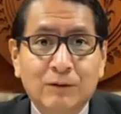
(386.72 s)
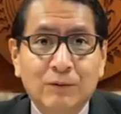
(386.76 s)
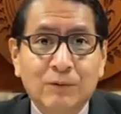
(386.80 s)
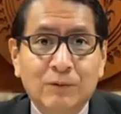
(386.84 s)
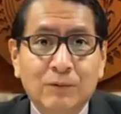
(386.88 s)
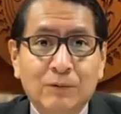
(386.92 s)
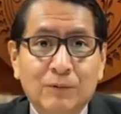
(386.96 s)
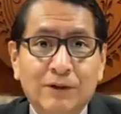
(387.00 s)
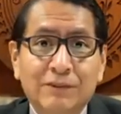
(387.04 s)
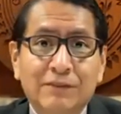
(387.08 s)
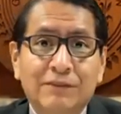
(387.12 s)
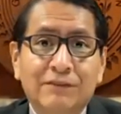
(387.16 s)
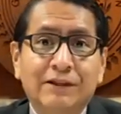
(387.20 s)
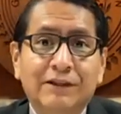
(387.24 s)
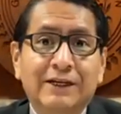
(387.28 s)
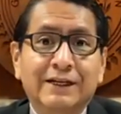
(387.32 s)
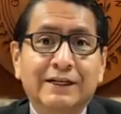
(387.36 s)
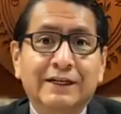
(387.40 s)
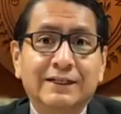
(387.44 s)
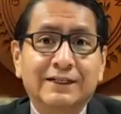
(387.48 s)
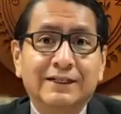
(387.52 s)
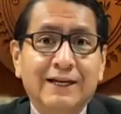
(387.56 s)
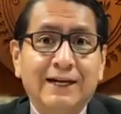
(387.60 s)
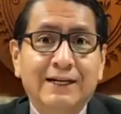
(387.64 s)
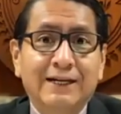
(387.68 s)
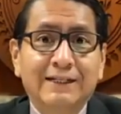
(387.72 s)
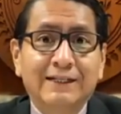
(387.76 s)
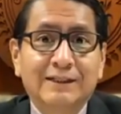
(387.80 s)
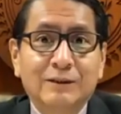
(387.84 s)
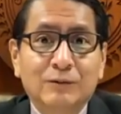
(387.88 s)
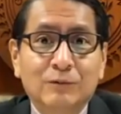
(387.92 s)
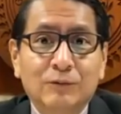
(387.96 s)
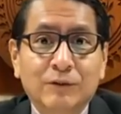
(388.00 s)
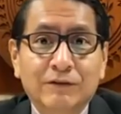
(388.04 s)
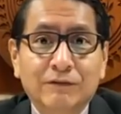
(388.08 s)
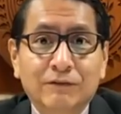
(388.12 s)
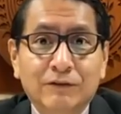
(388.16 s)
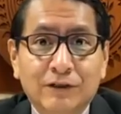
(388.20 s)
One thing that
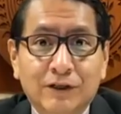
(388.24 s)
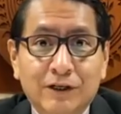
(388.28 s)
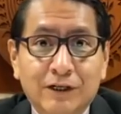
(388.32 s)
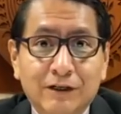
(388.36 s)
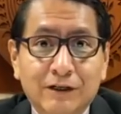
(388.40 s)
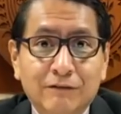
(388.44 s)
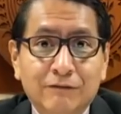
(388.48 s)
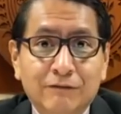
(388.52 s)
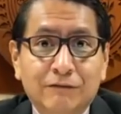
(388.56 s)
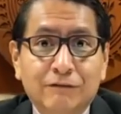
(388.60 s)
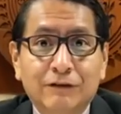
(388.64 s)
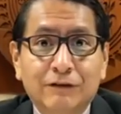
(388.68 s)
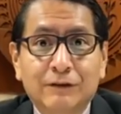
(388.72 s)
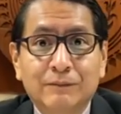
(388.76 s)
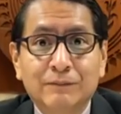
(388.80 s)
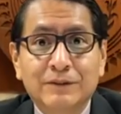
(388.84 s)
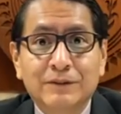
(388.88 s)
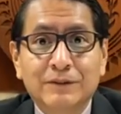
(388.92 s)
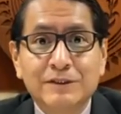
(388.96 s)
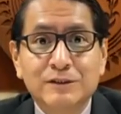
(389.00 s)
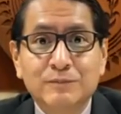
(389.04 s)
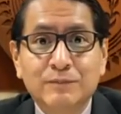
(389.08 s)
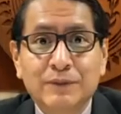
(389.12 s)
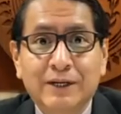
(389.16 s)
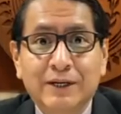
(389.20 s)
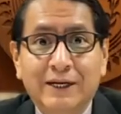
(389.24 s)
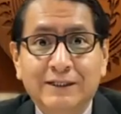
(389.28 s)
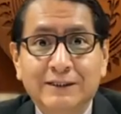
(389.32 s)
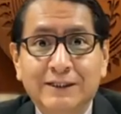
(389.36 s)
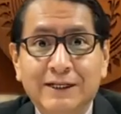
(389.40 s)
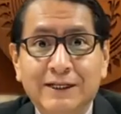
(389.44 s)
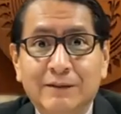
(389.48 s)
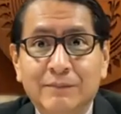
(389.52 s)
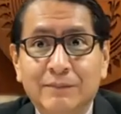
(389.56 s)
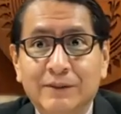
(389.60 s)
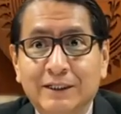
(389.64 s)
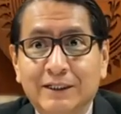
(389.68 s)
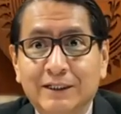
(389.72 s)
we've learned from this
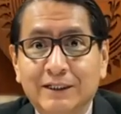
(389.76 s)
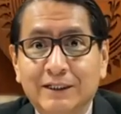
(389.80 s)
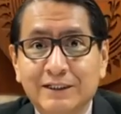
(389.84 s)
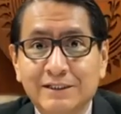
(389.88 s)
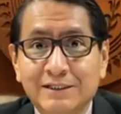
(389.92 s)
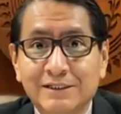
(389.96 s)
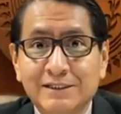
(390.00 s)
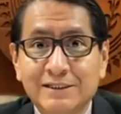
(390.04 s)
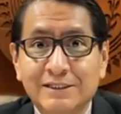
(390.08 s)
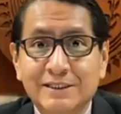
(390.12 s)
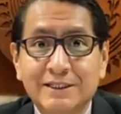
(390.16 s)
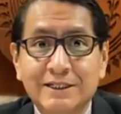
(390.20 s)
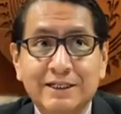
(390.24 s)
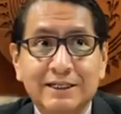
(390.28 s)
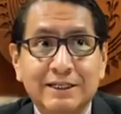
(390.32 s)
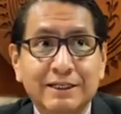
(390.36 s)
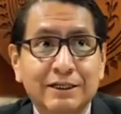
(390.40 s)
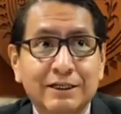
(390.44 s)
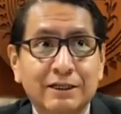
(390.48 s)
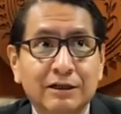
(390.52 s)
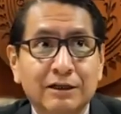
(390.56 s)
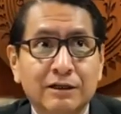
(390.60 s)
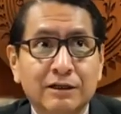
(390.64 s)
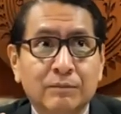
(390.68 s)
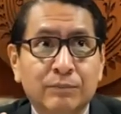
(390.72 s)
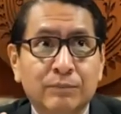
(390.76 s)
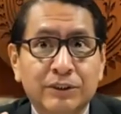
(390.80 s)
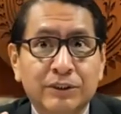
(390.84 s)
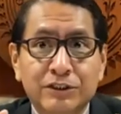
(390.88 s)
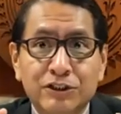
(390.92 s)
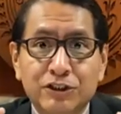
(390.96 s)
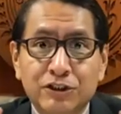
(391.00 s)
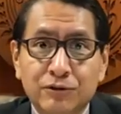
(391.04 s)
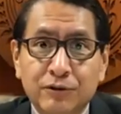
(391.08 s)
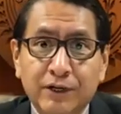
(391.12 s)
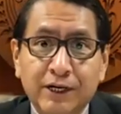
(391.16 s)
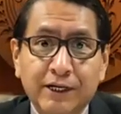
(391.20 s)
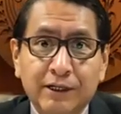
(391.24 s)
pandemic is the
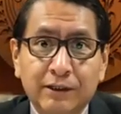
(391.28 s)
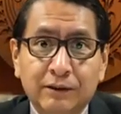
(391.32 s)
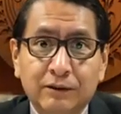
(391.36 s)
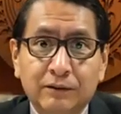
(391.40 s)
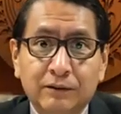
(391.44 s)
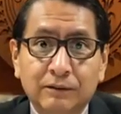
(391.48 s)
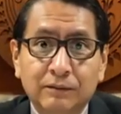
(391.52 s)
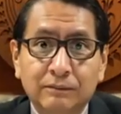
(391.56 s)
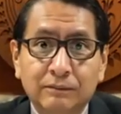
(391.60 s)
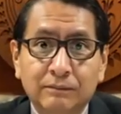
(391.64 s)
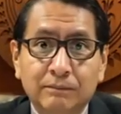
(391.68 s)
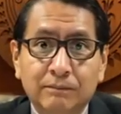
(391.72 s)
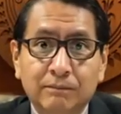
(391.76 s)
portrayal